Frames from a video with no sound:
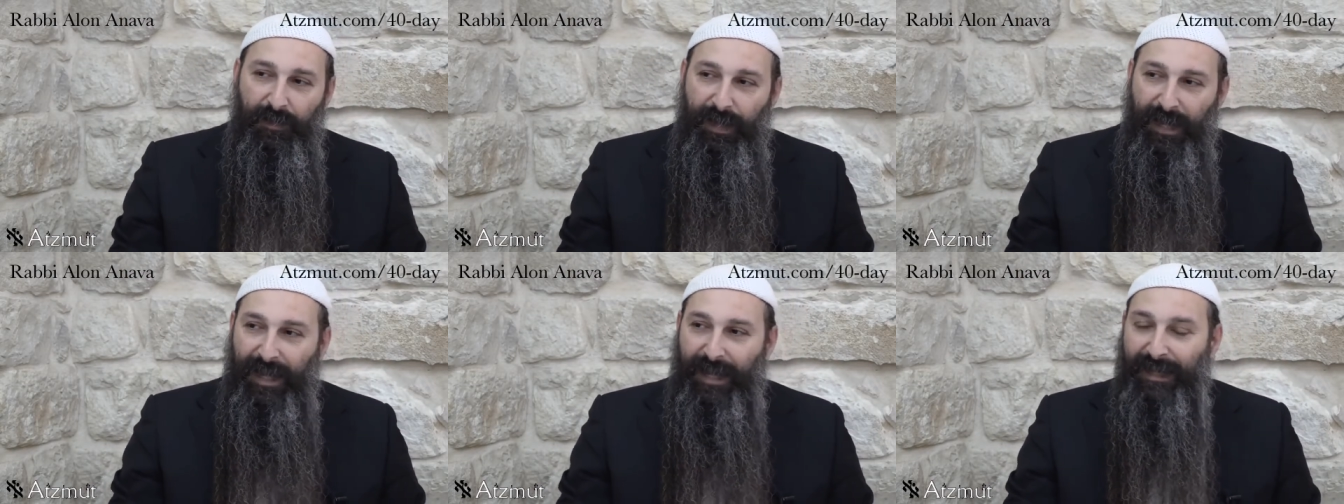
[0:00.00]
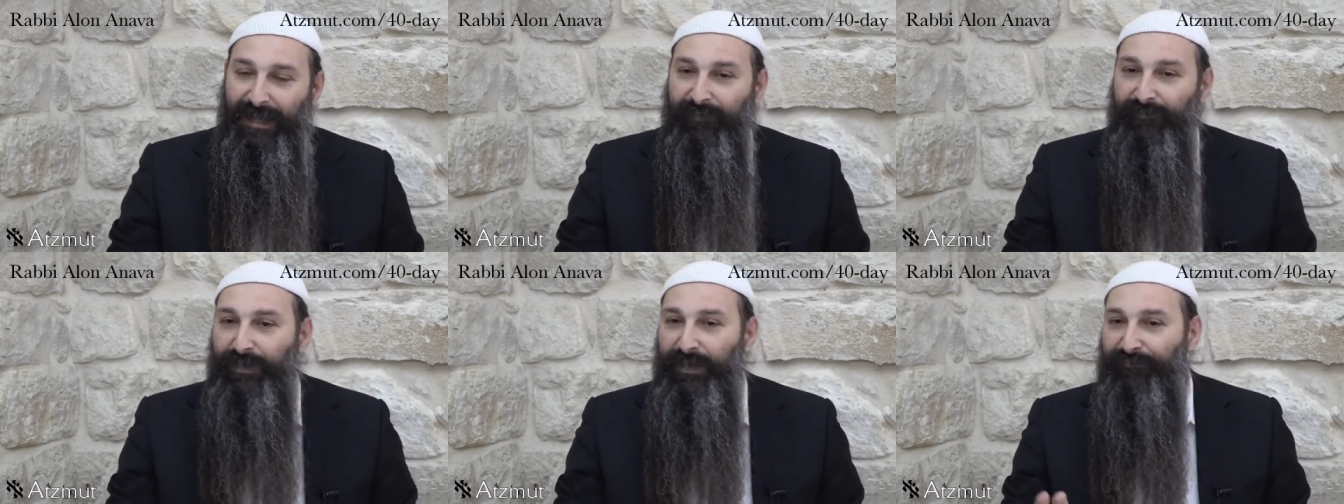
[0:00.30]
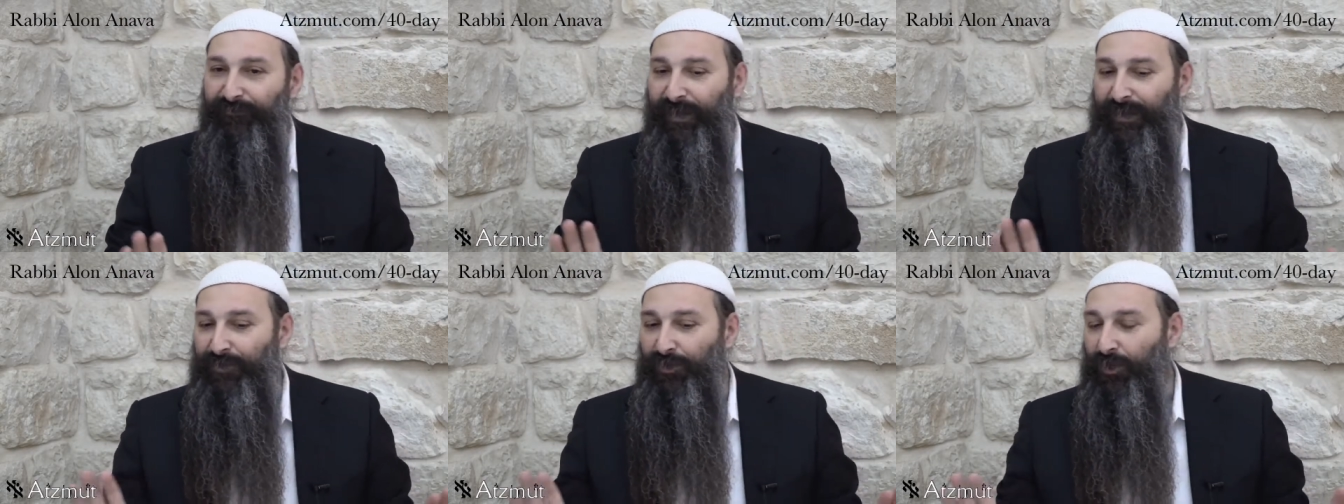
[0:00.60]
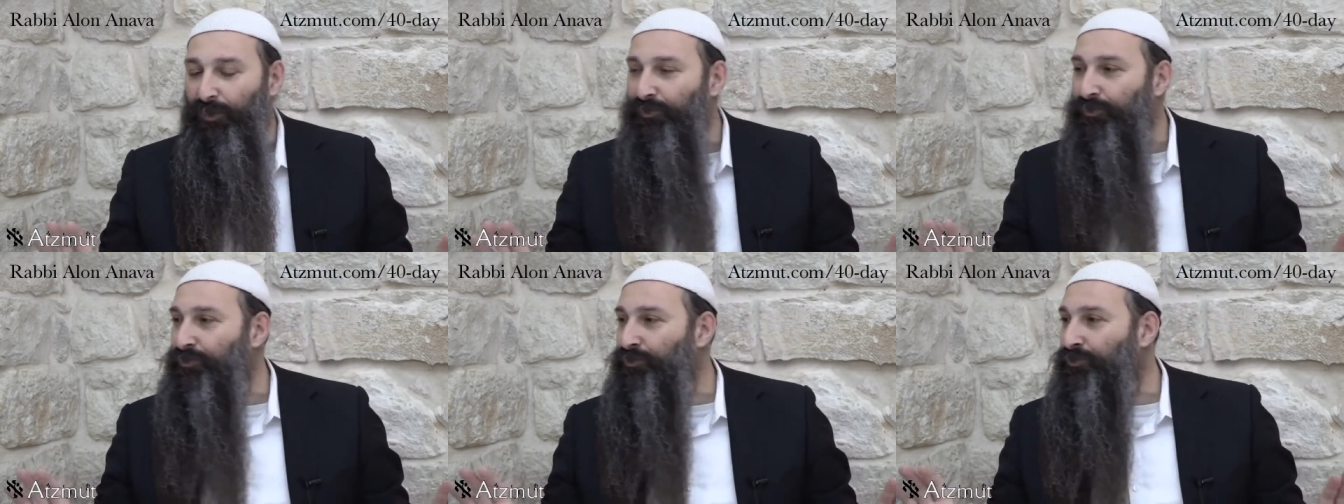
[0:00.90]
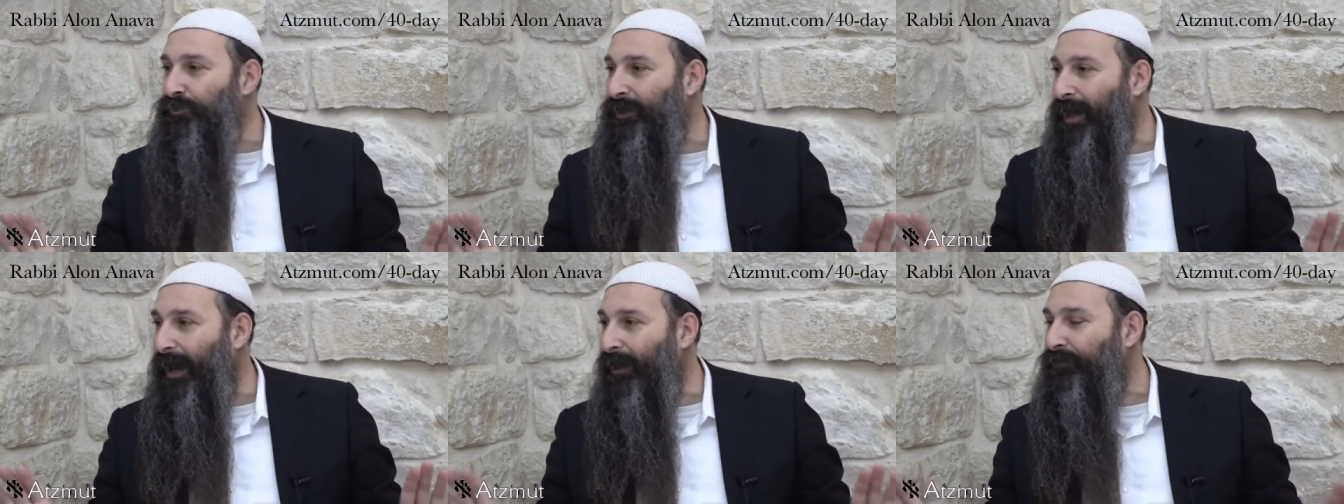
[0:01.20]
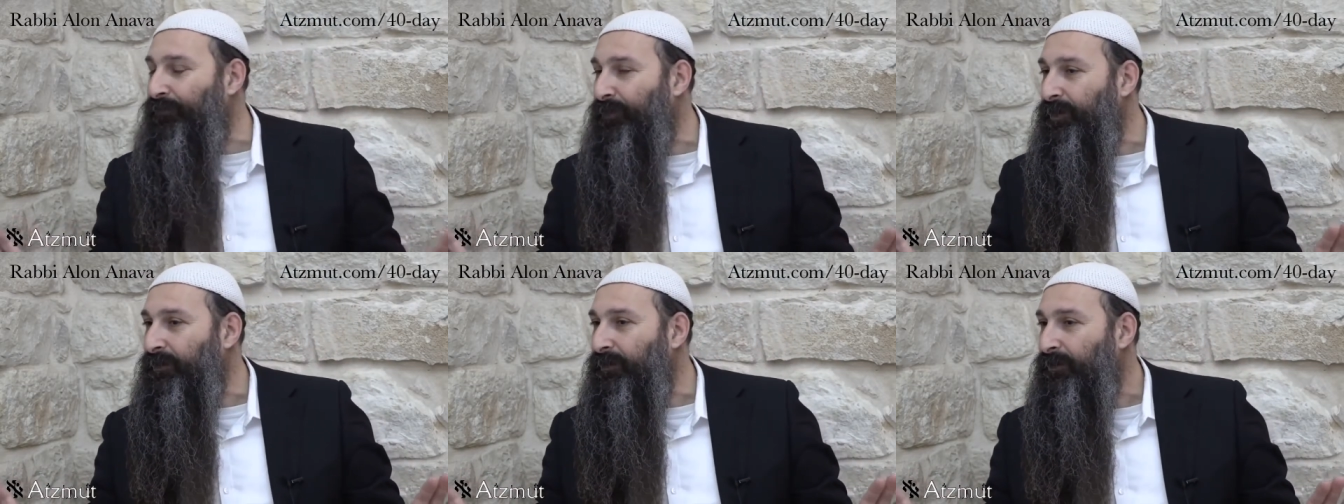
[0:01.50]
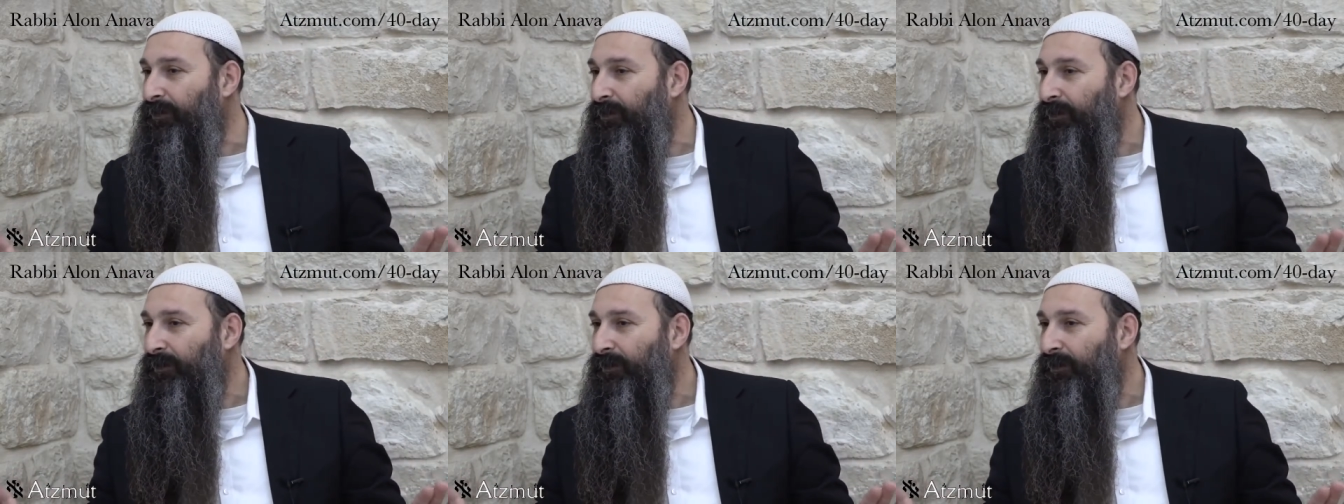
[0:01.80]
And even if I don't do nothing,